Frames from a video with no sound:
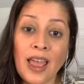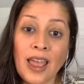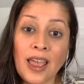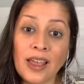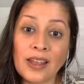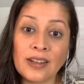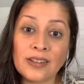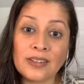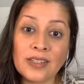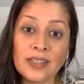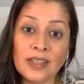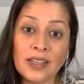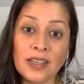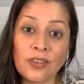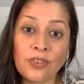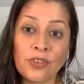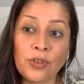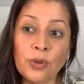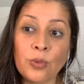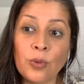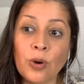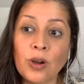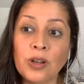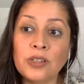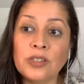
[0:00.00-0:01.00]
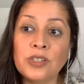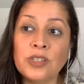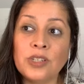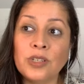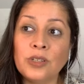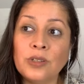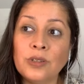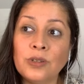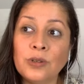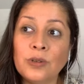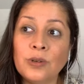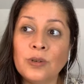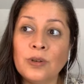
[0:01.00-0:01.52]
And if you want
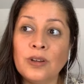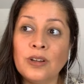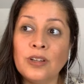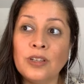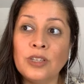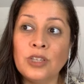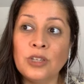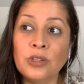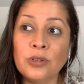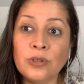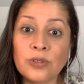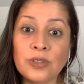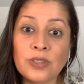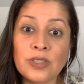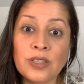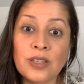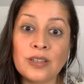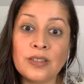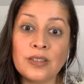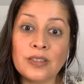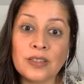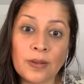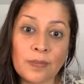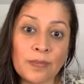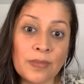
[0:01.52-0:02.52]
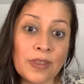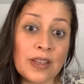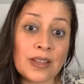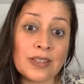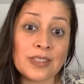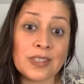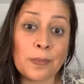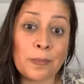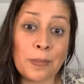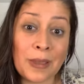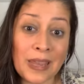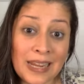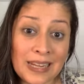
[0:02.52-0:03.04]
to use it, something
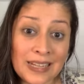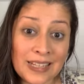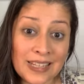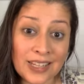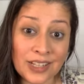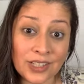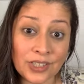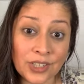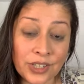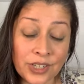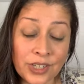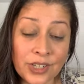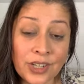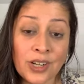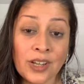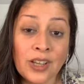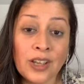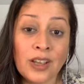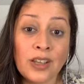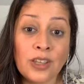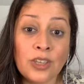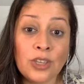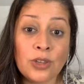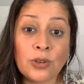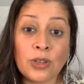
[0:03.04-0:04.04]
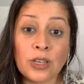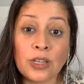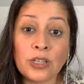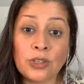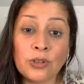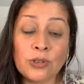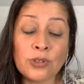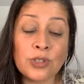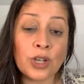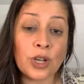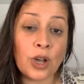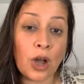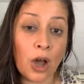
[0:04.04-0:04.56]
as a painkiller, you
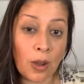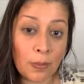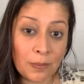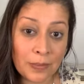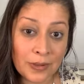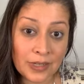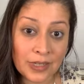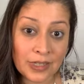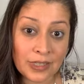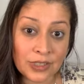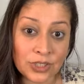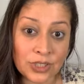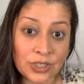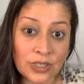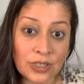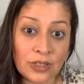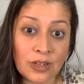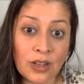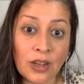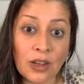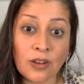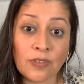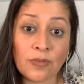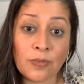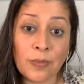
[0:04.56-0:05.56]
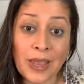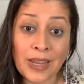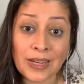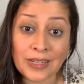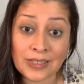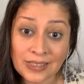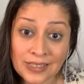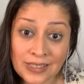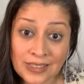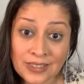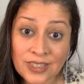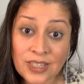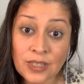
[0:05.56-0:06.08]
can use a combination of
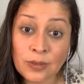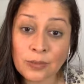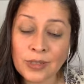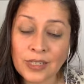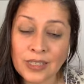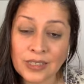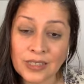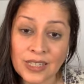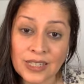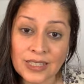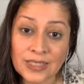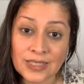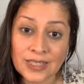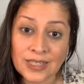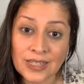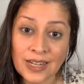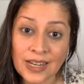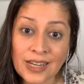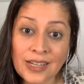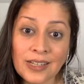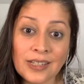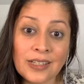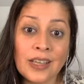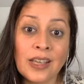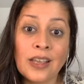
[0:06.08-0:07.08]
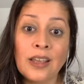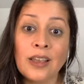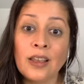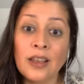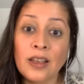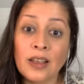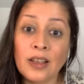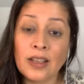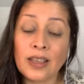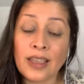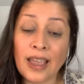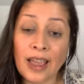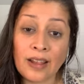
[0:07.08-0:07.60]
magnesium glycinate,
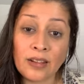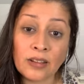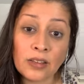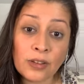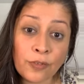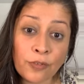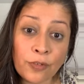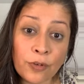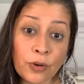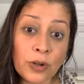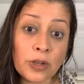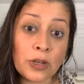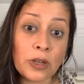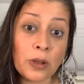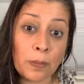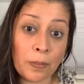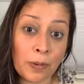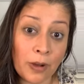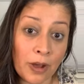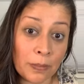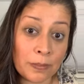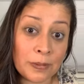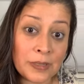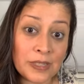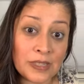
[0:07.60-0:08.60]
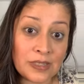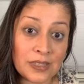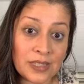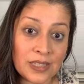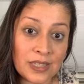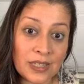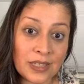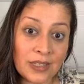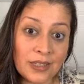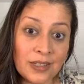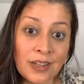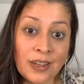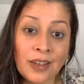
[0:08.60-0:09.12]
California poppy
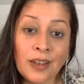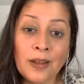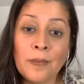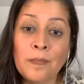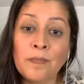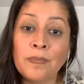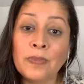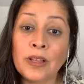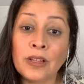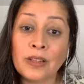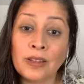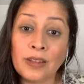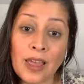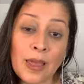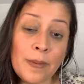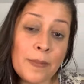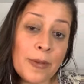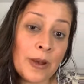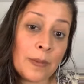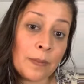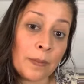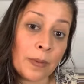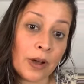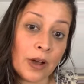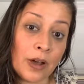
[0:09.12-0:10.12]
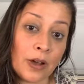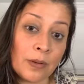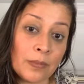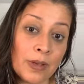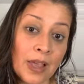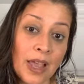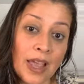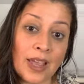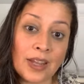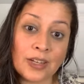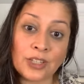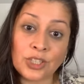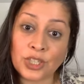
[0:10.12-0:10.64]
seed, lemon
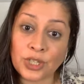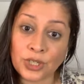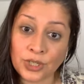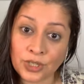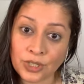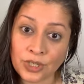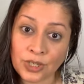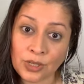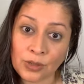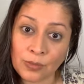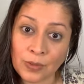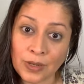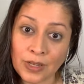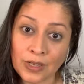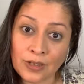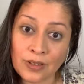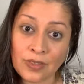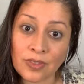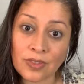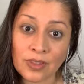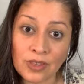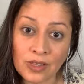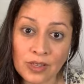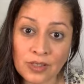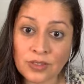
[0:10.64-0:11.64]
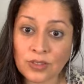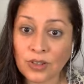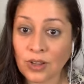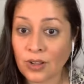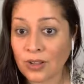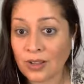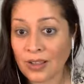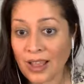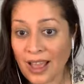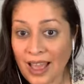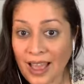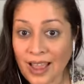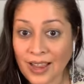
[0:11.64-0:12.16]
balm, and curcumin. These
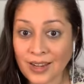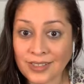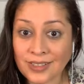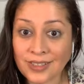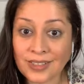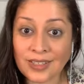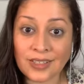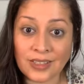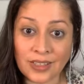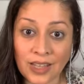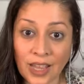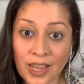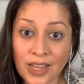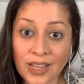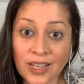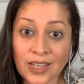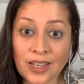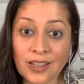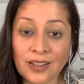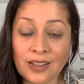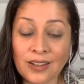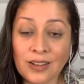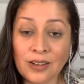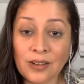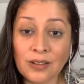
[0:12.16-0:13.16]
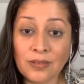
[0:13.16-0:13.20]
all act like